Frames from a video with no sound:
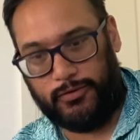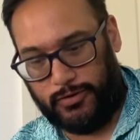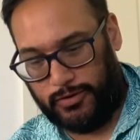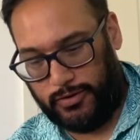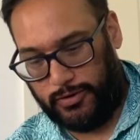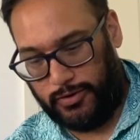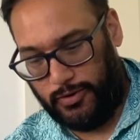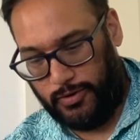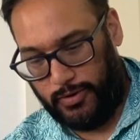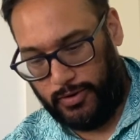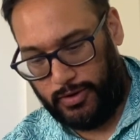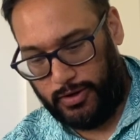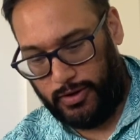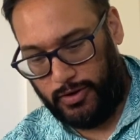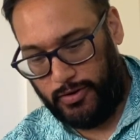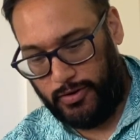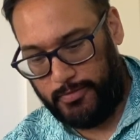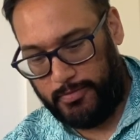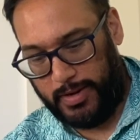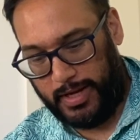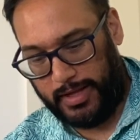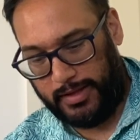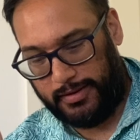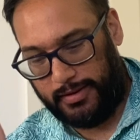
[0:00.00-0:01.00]
doing her
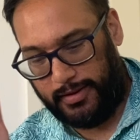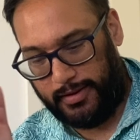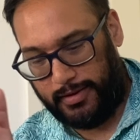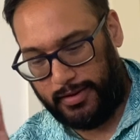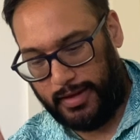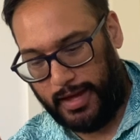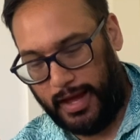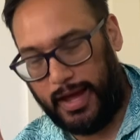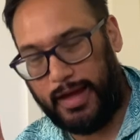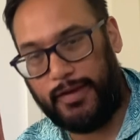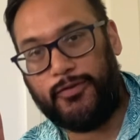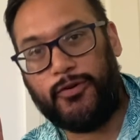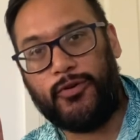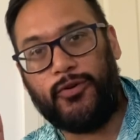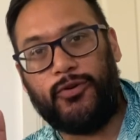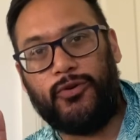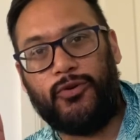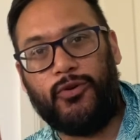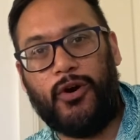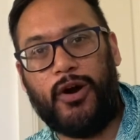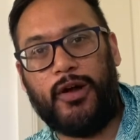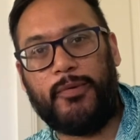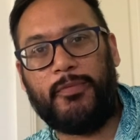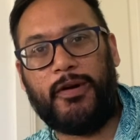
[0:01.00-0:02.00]
best to save her
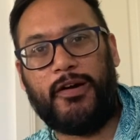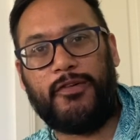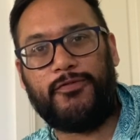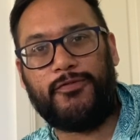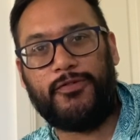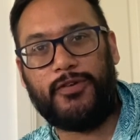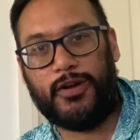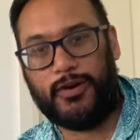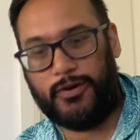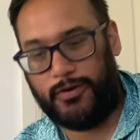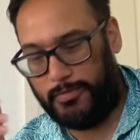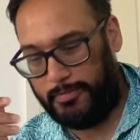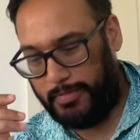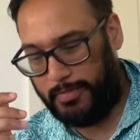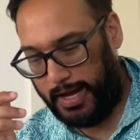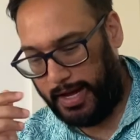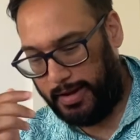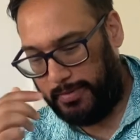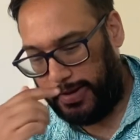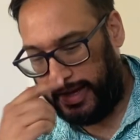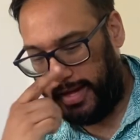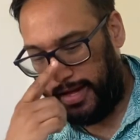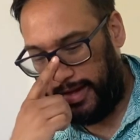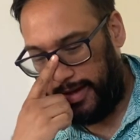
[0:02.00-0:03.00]
9-month-old
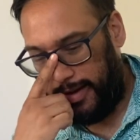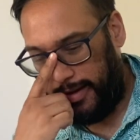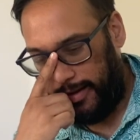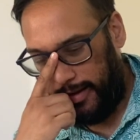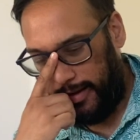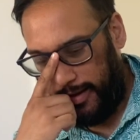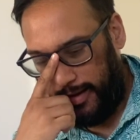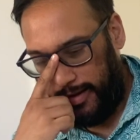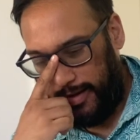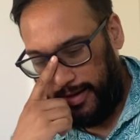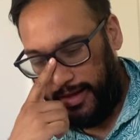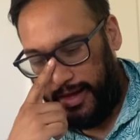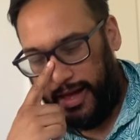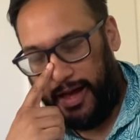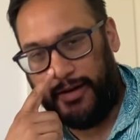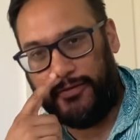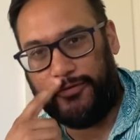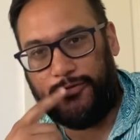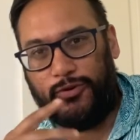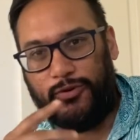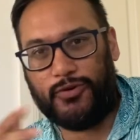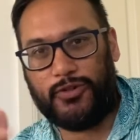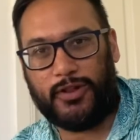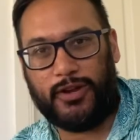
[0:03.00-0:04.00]
baby.
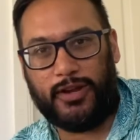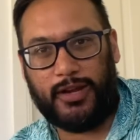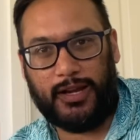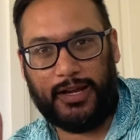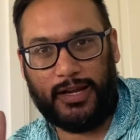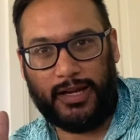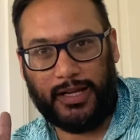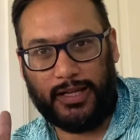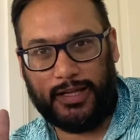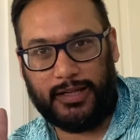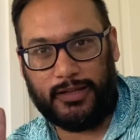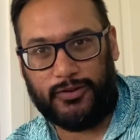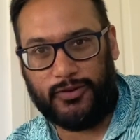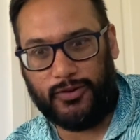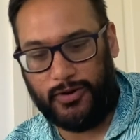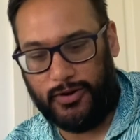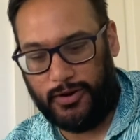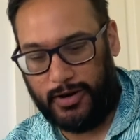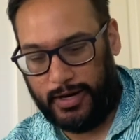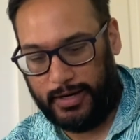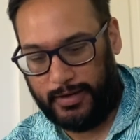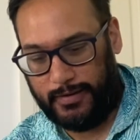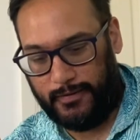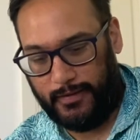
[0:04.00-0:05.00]
Unfortunately,
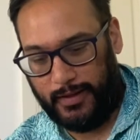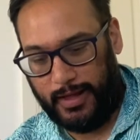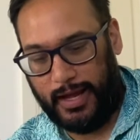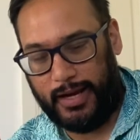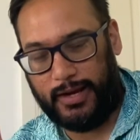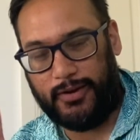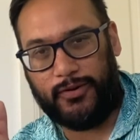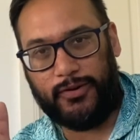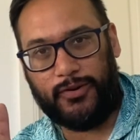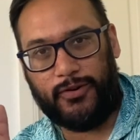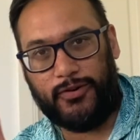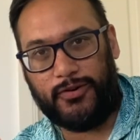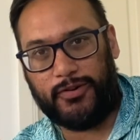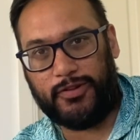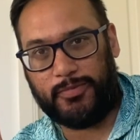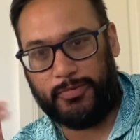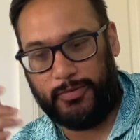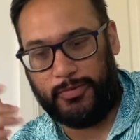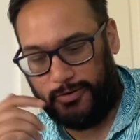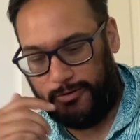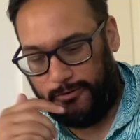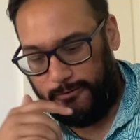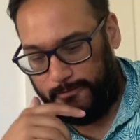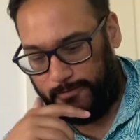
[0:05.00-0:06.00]
died later in
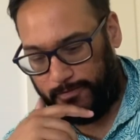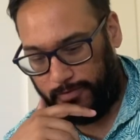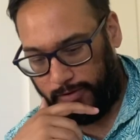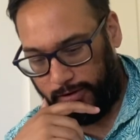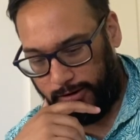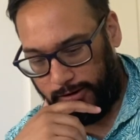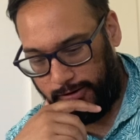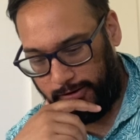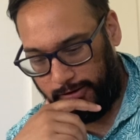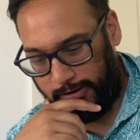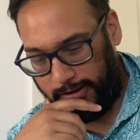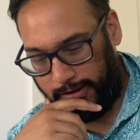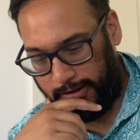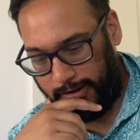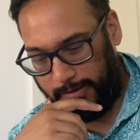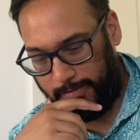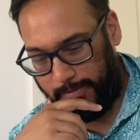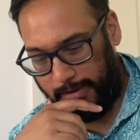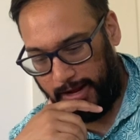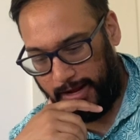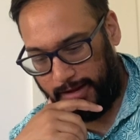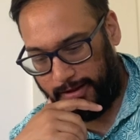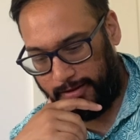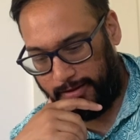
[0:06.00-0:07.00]
hospital because of this
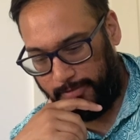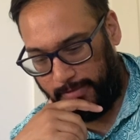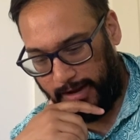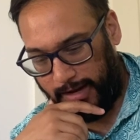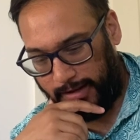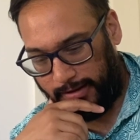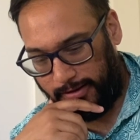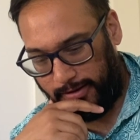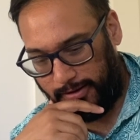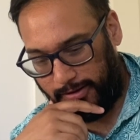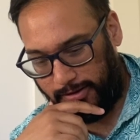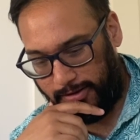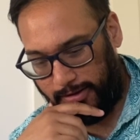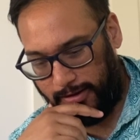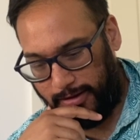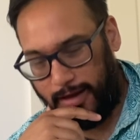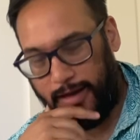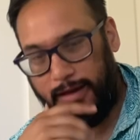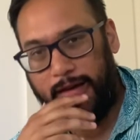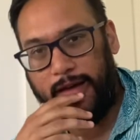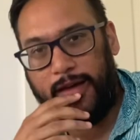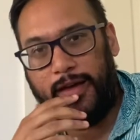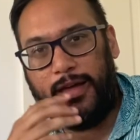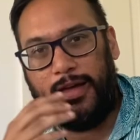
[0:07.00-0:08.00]
man's madness.
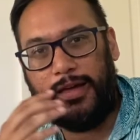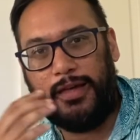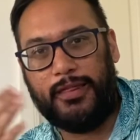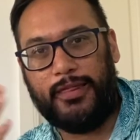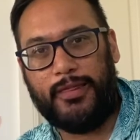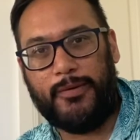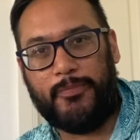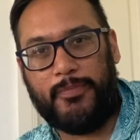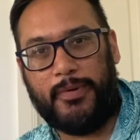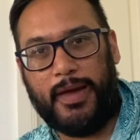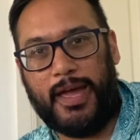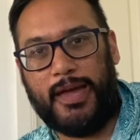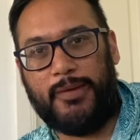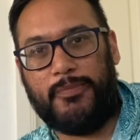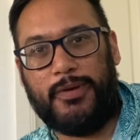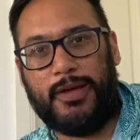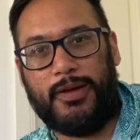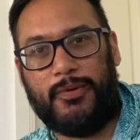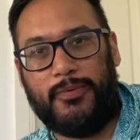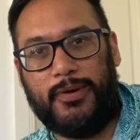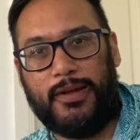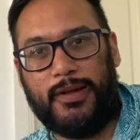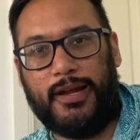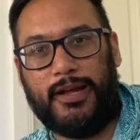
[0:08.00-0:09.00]
The baby
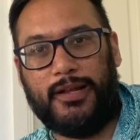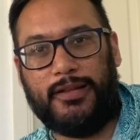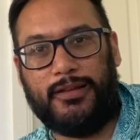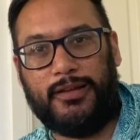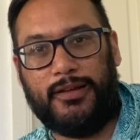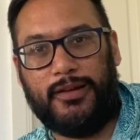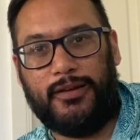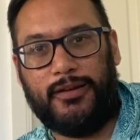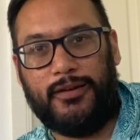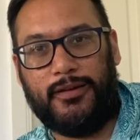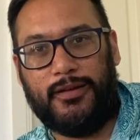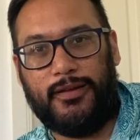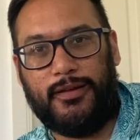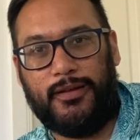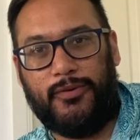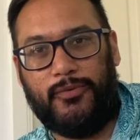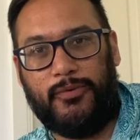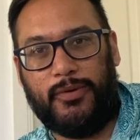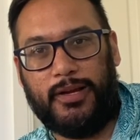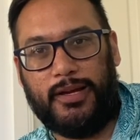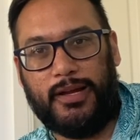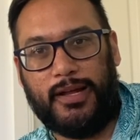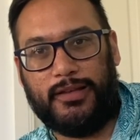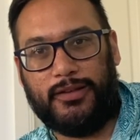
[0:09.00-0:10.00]
went
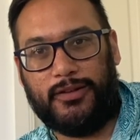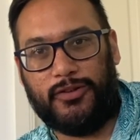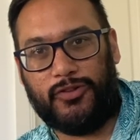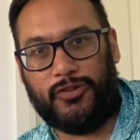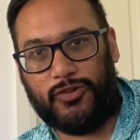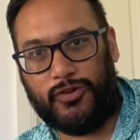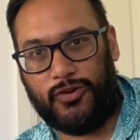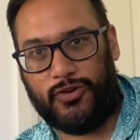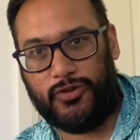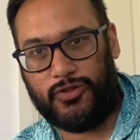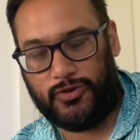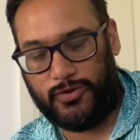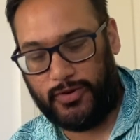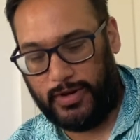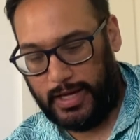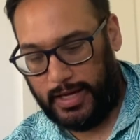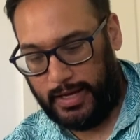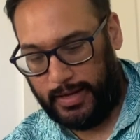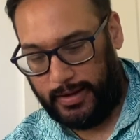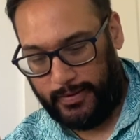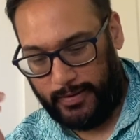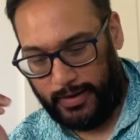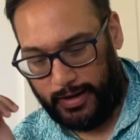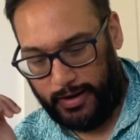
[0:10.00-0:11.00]
under
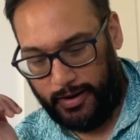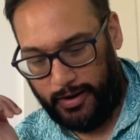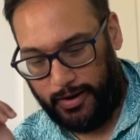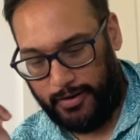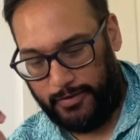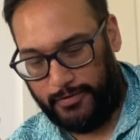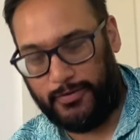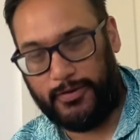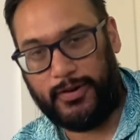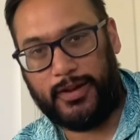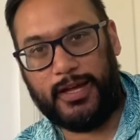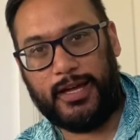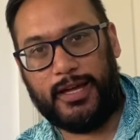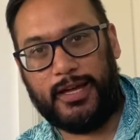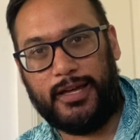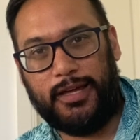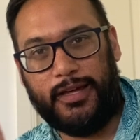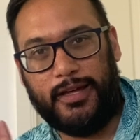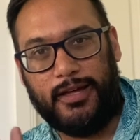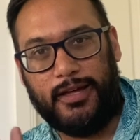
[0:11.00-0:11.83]
surgery and hopefully